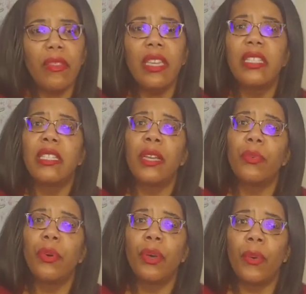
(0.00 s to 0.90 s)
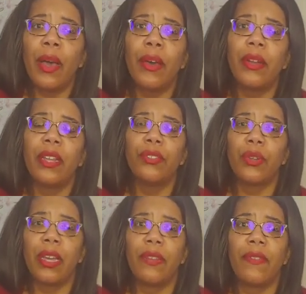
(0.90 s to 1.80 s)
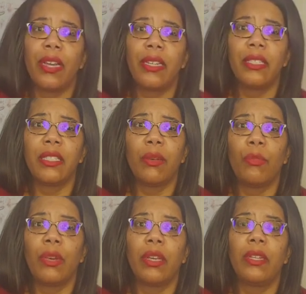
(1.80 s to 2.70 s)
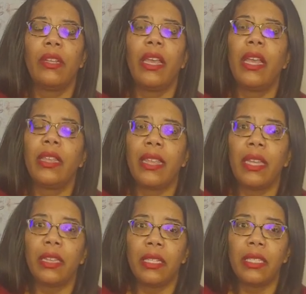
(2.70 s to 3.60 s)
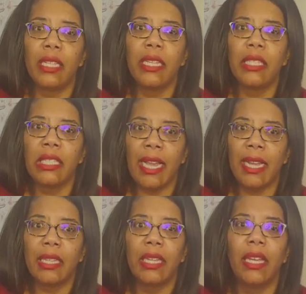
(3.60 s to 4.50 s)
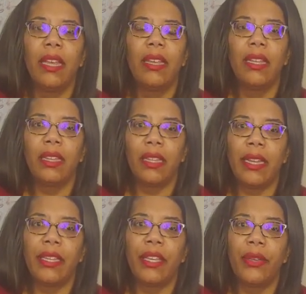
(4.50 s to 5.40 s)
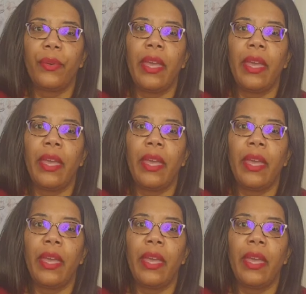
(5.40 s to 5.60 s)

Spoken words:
is they will go out and try to find someone that looks exactly like you.